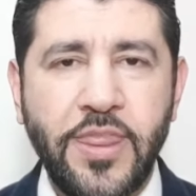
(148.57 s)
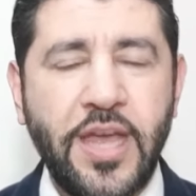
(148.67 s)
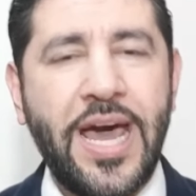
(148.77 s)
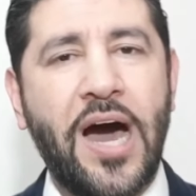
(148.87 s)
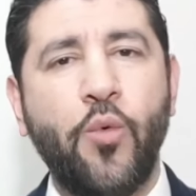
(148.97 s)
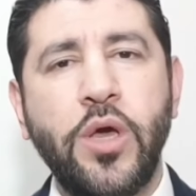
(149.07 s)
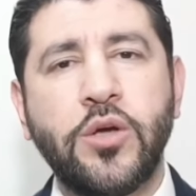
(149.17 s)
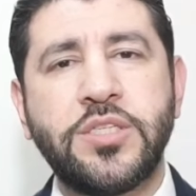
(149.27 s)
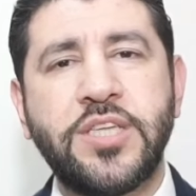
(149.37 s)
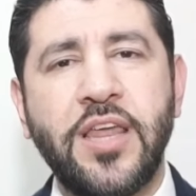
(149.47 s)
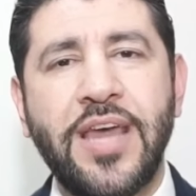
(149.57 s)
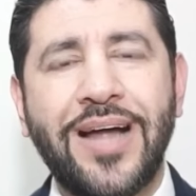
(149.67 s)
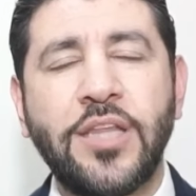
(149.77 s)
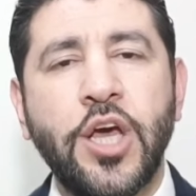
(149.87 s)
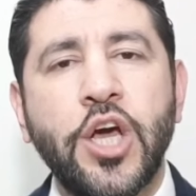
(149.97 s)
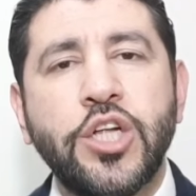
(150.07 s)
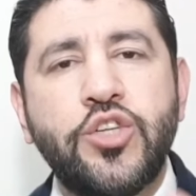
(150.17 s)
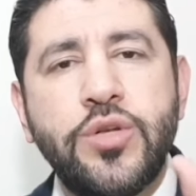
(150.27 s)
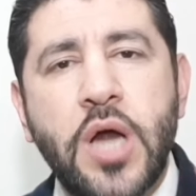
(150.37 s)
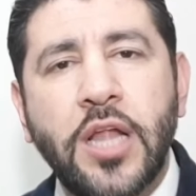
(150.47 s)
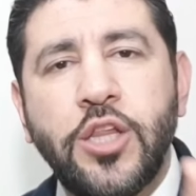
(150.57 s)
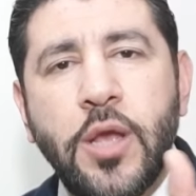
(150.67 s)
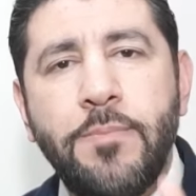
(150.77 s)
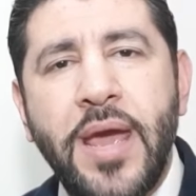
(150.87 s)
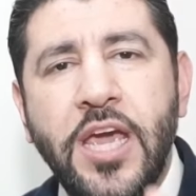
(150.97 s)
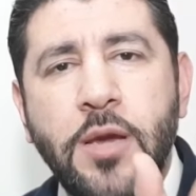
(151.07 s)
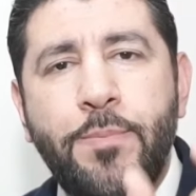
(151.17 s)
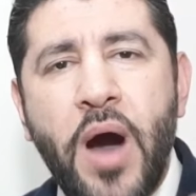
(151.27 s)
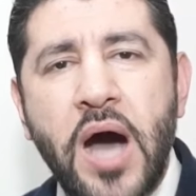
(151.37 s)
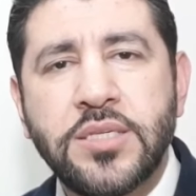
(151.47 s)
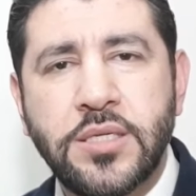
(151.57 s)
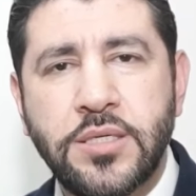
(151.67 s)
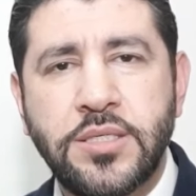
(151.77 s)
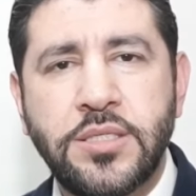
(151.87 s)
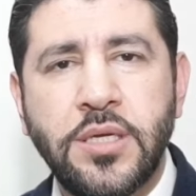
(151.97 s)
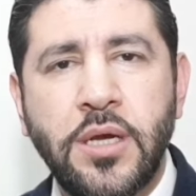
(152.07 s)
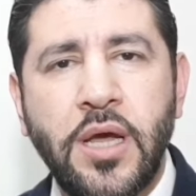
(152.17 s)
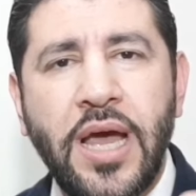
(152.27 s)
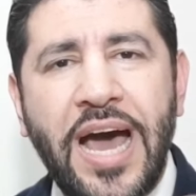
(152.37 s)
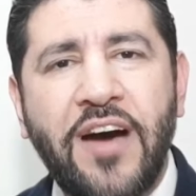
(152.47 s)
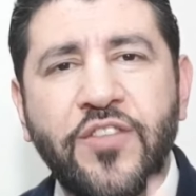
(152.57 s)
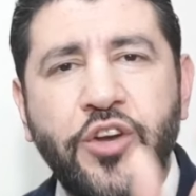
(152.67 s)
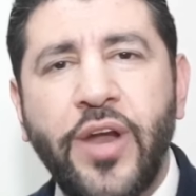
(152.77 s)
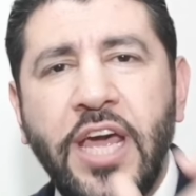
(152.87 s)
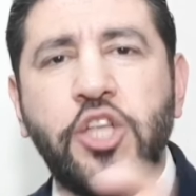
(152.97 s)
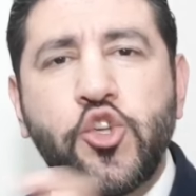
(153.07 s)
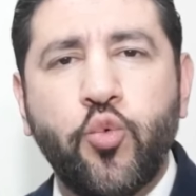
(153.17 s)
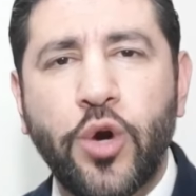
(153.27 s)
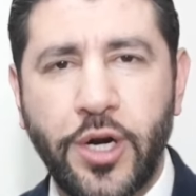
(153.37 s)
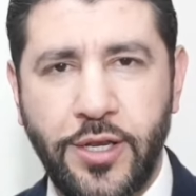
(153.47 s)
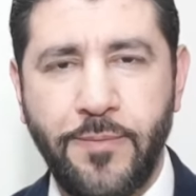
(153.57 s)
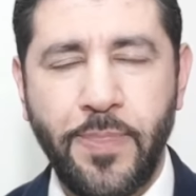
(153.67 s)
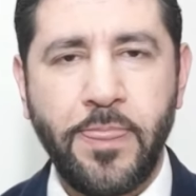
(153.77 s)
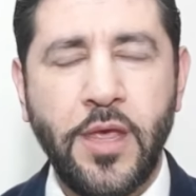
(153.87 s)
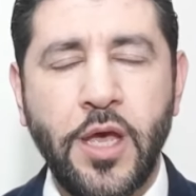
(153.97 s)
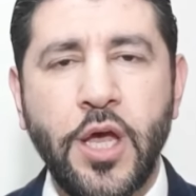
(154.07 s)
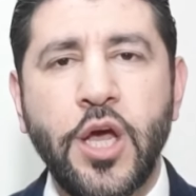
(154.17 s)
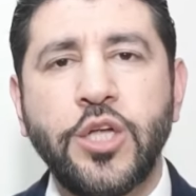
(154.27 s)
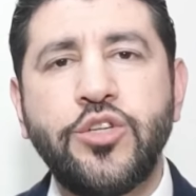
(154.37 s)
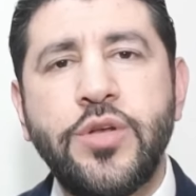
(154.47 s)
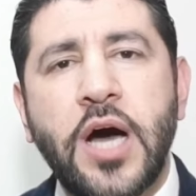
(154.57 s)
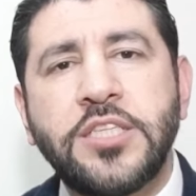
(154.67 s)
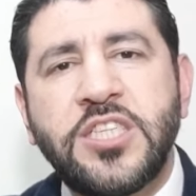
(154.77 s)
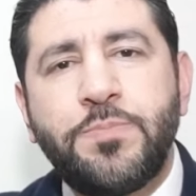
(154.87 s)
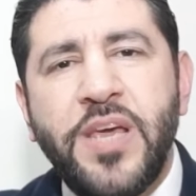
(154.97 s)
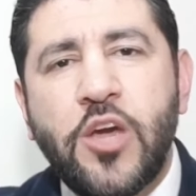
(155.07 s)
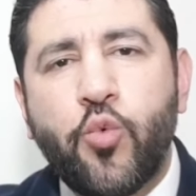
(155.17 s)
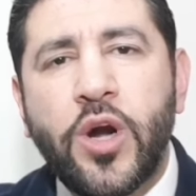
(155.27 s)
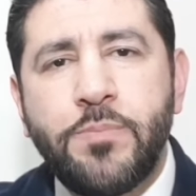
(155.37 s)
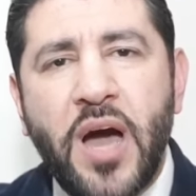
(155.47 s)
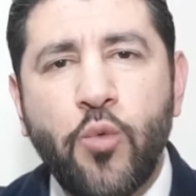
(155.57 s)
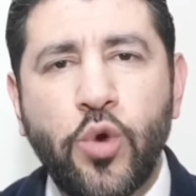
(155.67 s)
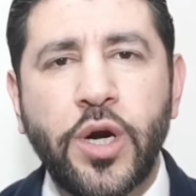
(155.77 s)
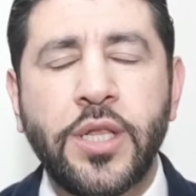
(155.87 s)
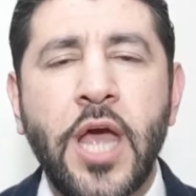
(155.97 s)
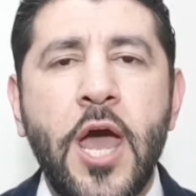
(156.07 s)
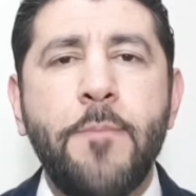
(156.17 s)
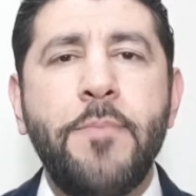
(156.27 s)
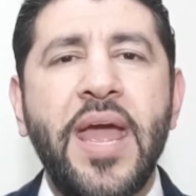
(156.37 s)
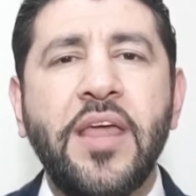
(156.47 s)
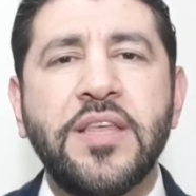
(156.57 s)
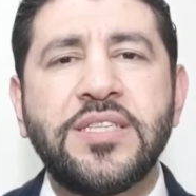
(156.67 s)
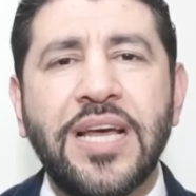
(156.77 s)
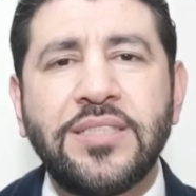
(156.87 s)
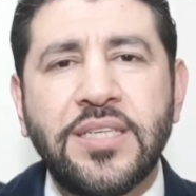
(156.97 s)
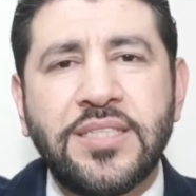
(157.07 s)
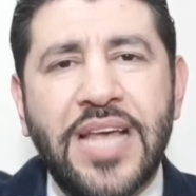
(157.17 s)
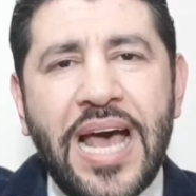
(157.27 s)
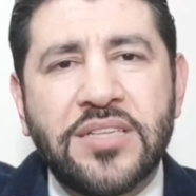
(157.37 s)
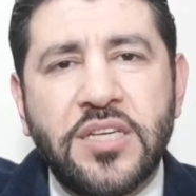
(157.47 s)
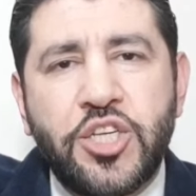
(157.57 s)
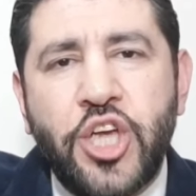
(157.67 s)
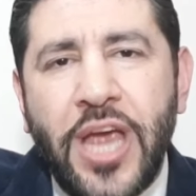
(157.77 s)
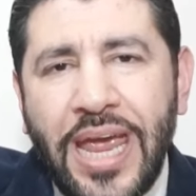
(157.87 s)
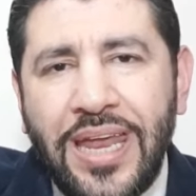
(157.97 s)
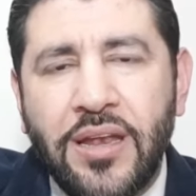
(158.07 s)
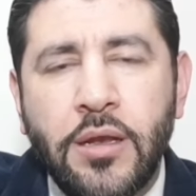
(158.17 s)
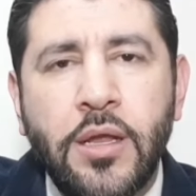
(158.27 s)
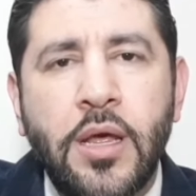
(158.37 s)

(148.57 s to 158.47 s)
Then how we could say that? Do not make pauses after each word. Do not speak word by word. Make the sentence as a chain